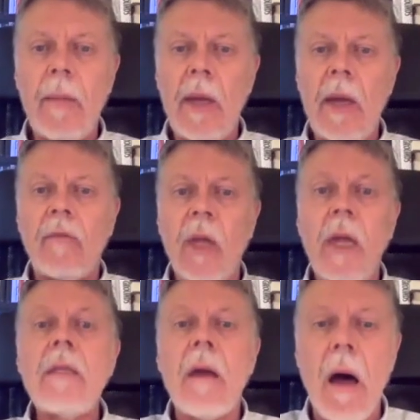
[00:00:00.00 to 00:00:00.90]
maybe have
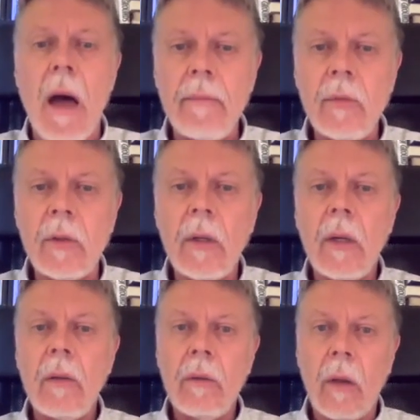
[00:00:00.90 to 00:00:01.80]
10 times
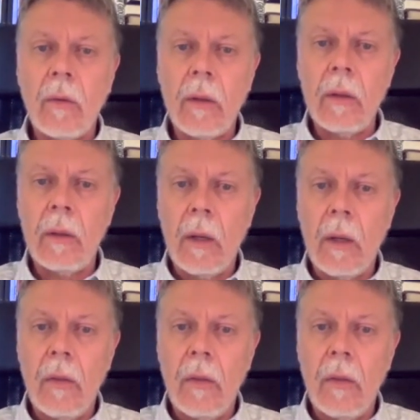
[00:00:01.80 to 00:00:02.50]
the